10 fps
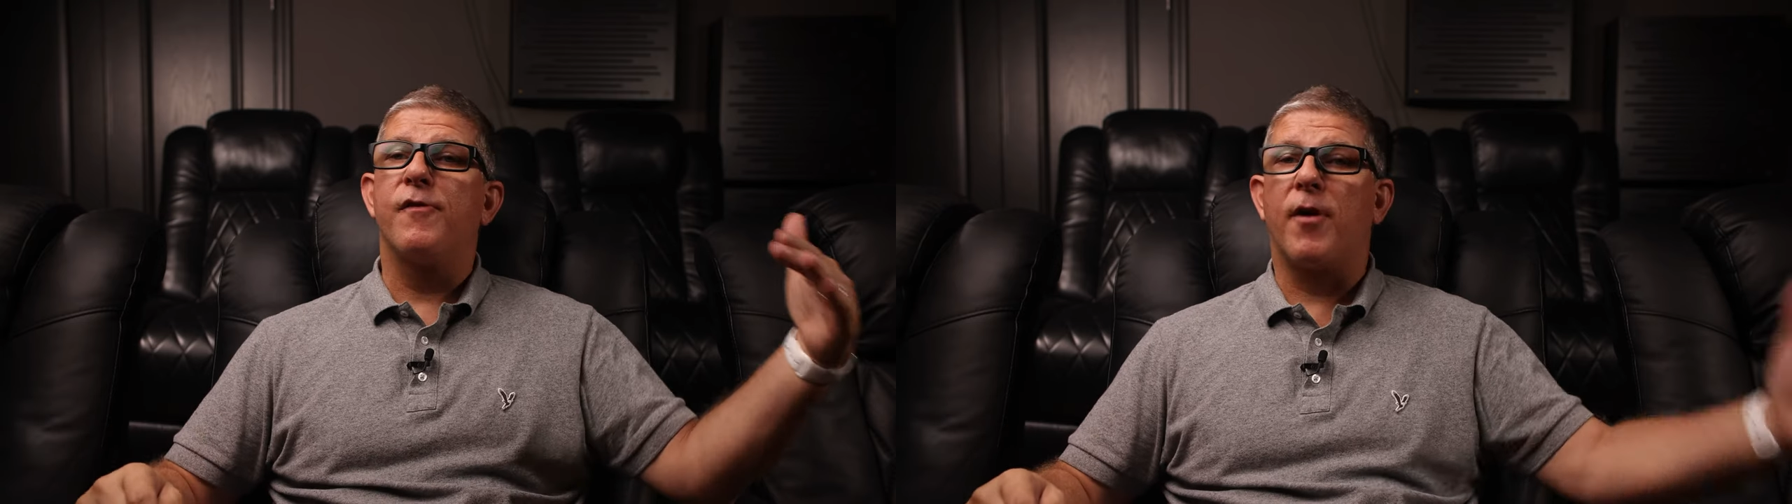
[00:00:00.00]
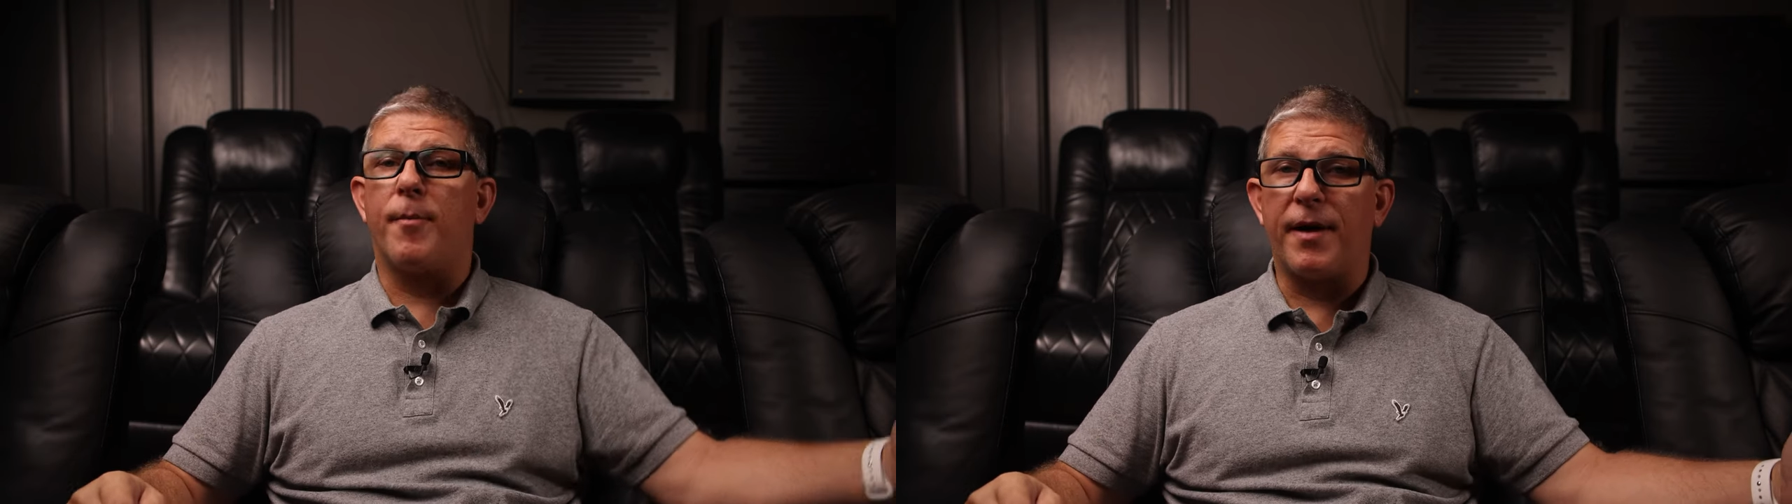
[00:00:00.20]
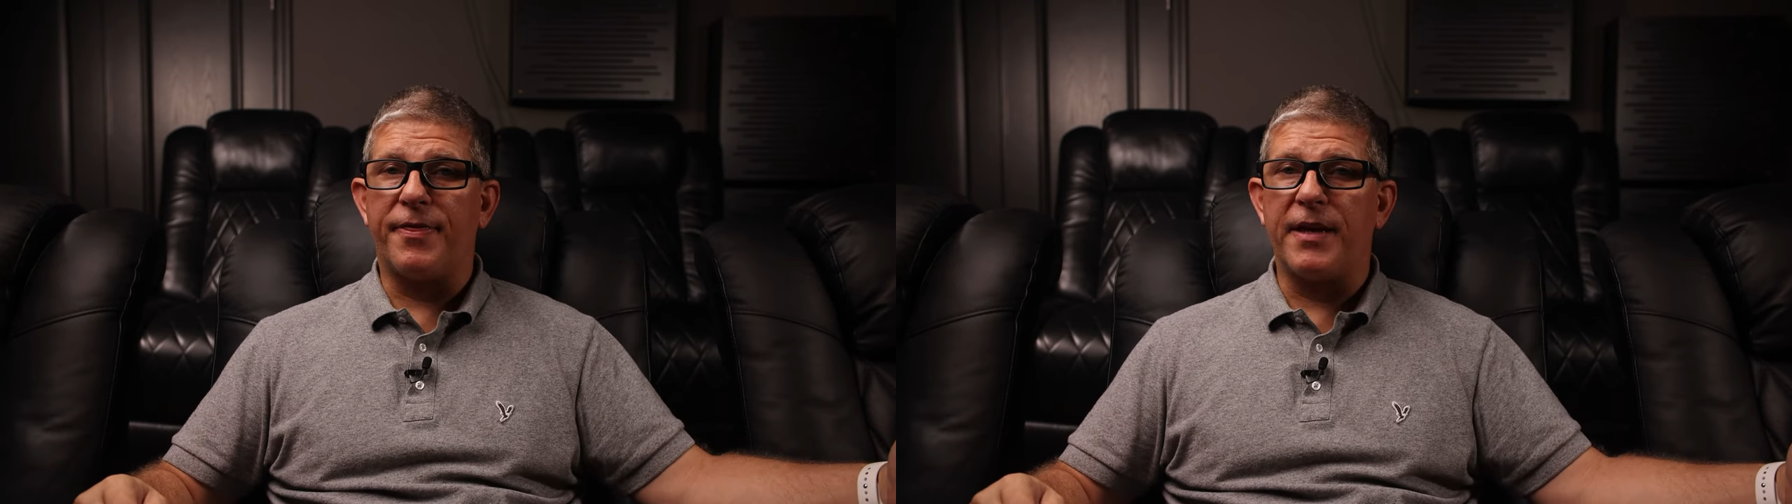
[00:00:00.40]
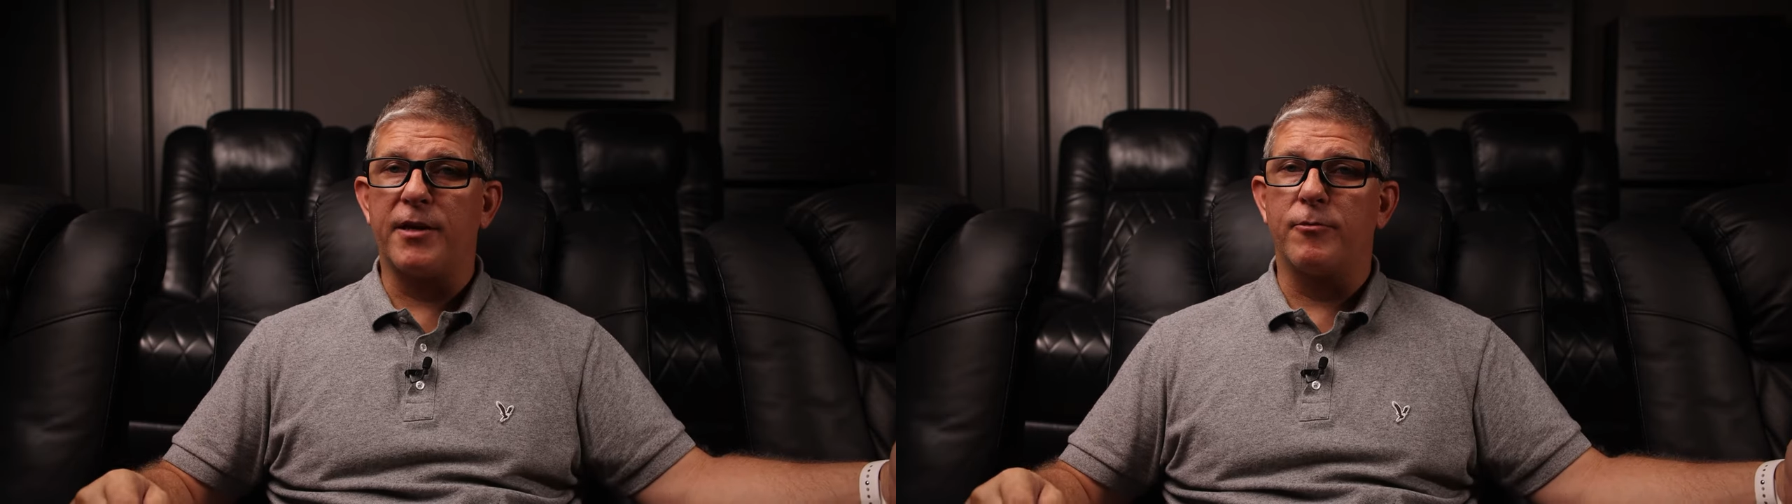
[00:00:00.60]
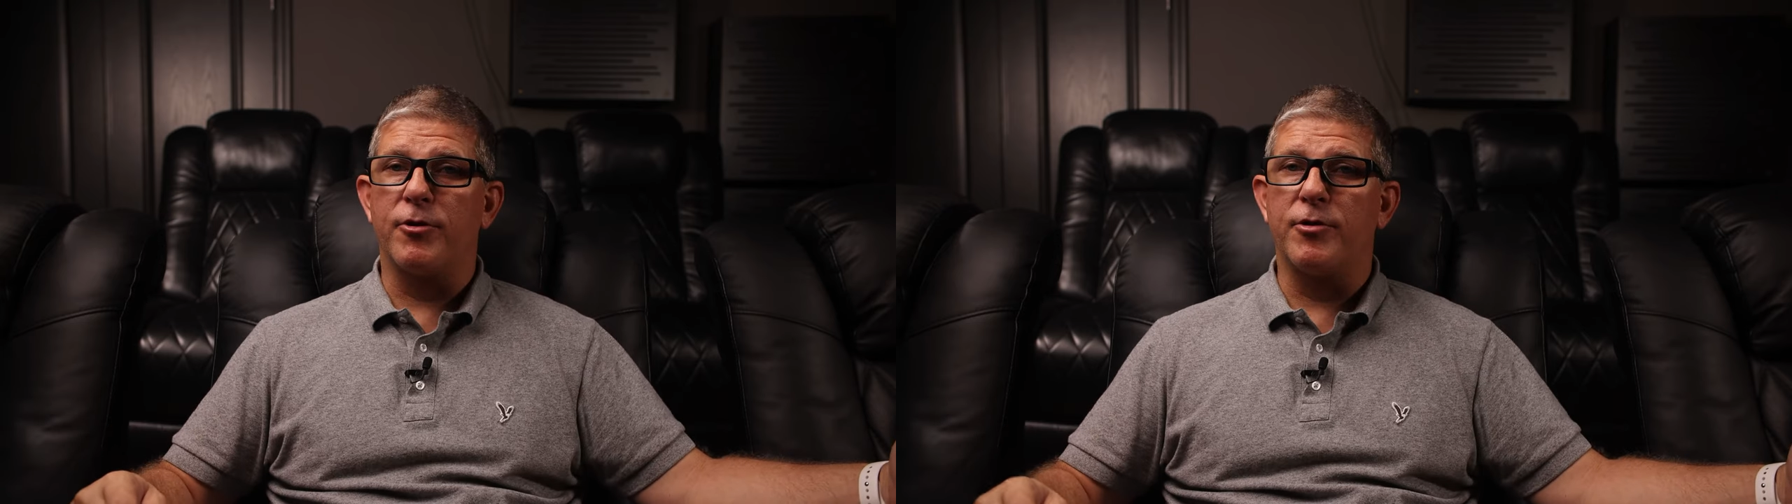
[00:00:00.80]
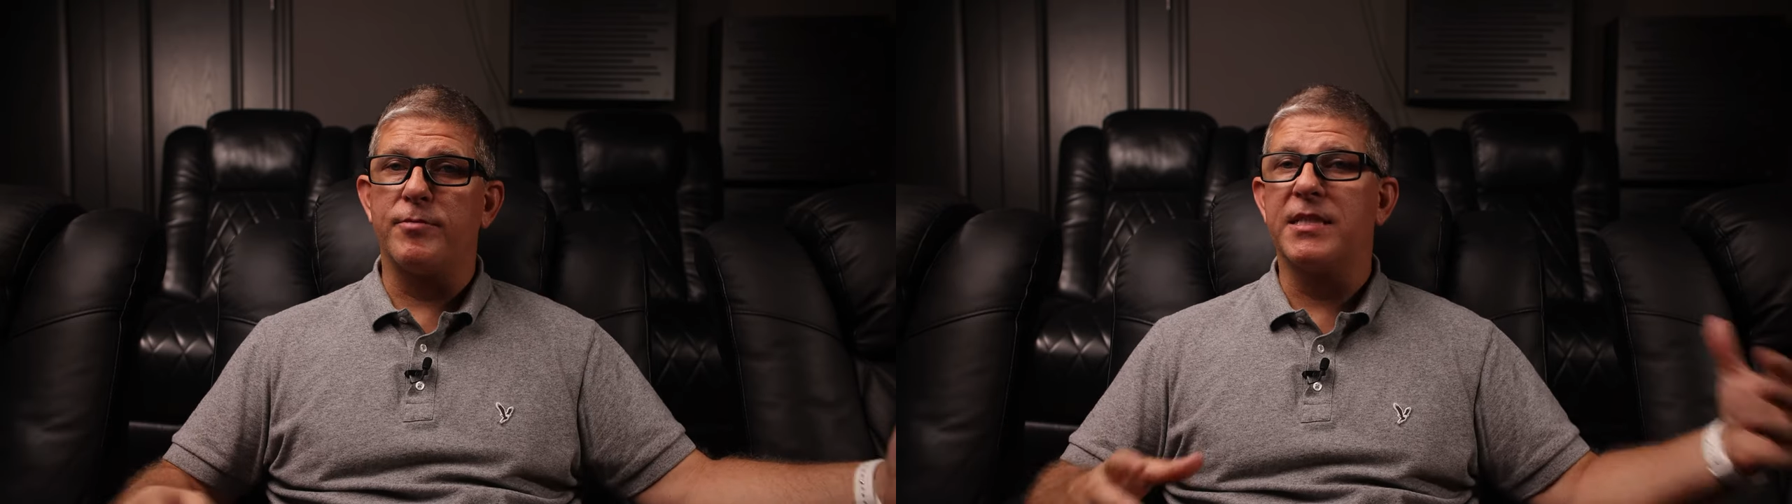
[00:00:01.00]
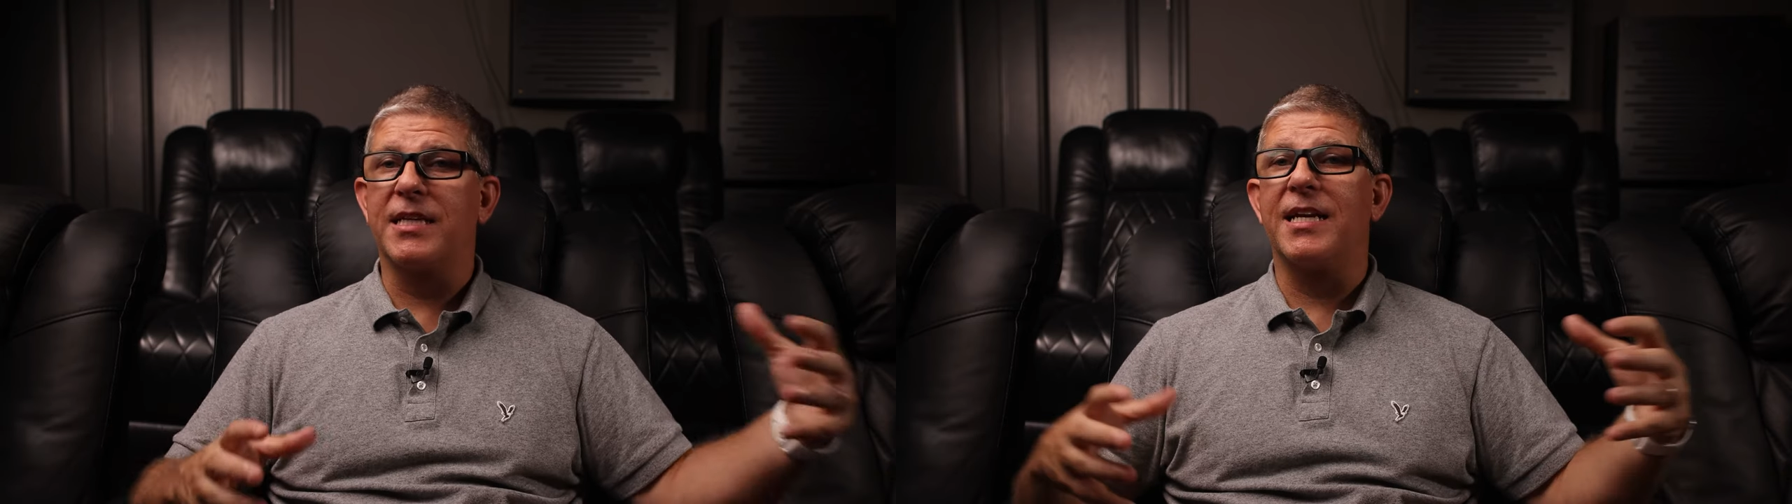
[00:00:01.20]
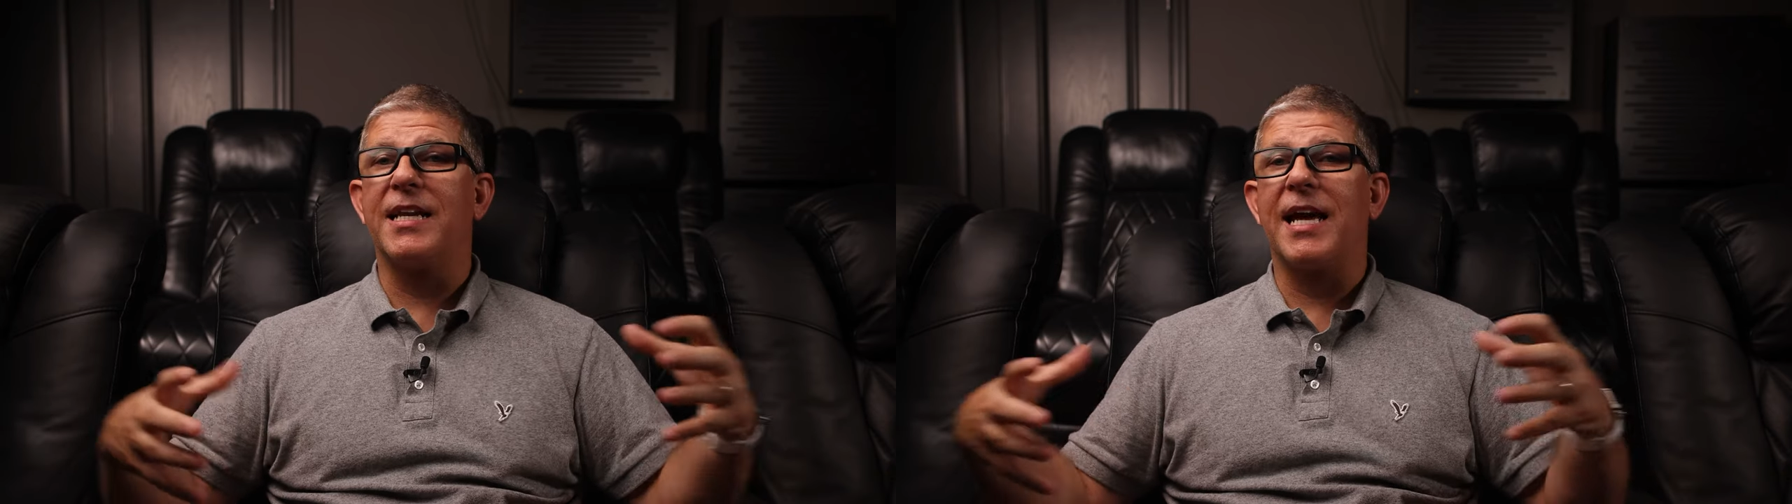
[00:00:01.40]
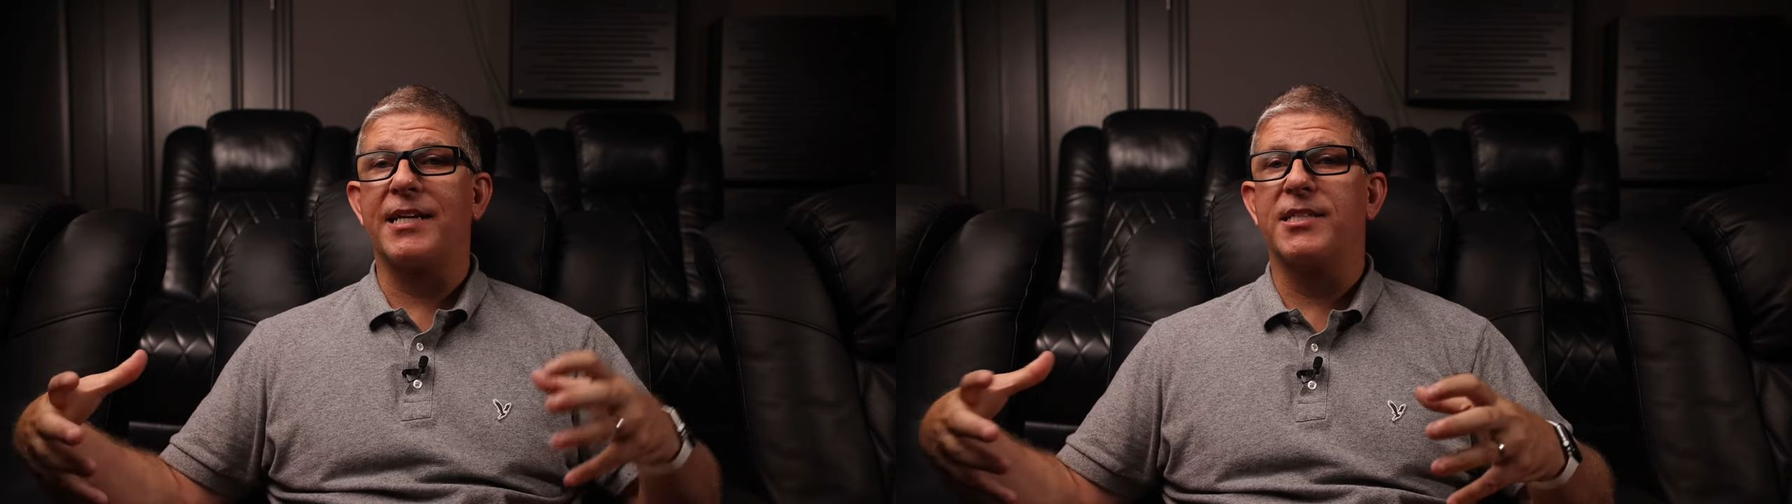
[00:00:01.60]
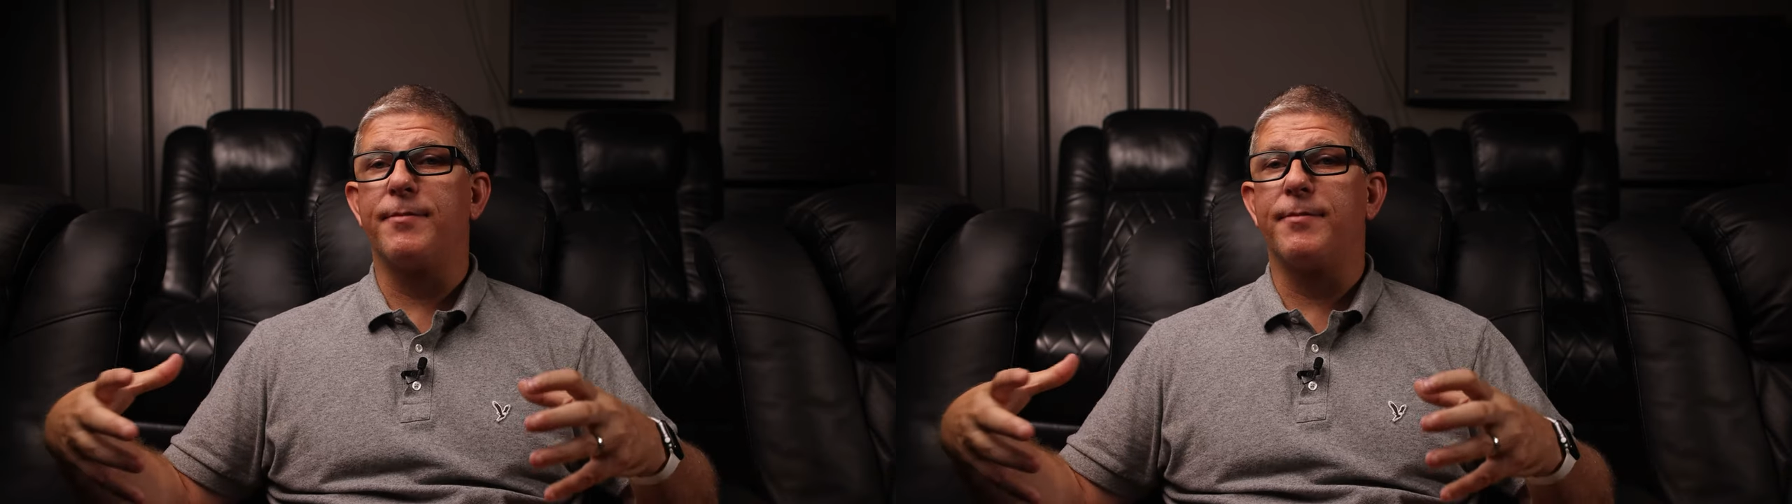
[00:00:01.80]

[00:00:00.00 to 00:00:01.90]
from my theater room to connect